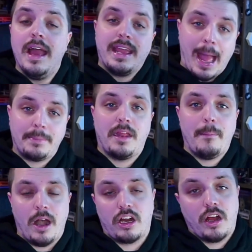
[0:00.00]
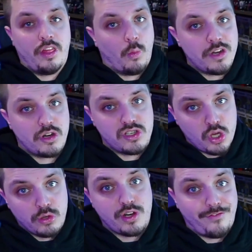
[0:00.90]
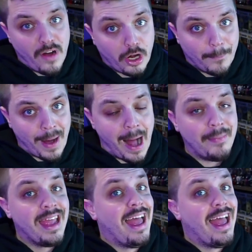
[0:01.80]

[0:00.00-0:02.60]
Captain America, the Winter Soldier Funko Pop.